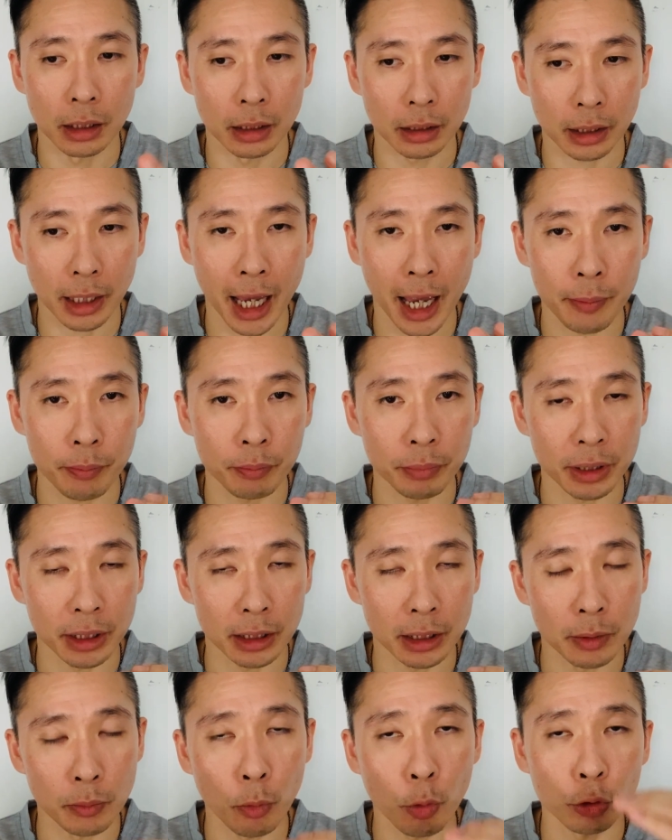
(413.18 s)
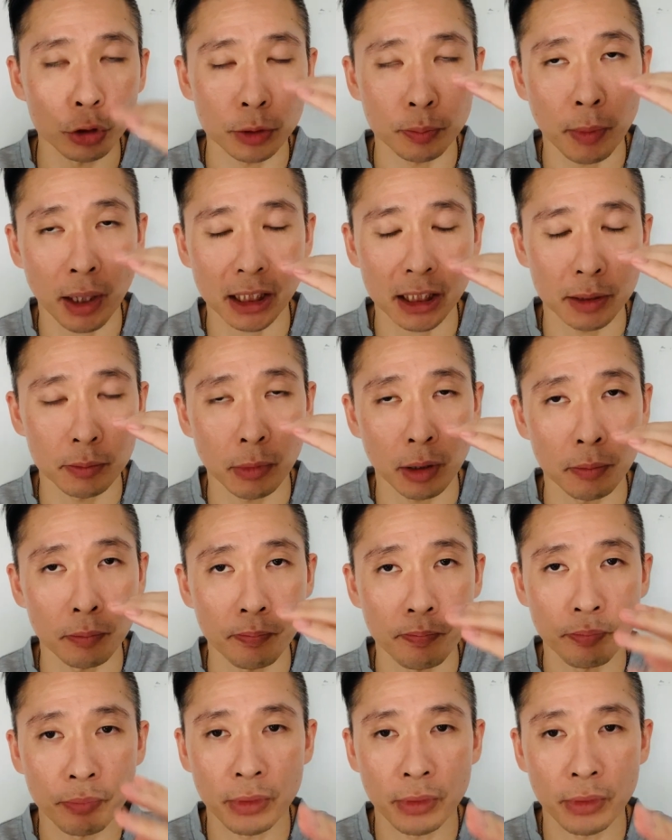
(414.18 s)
can be the most maximum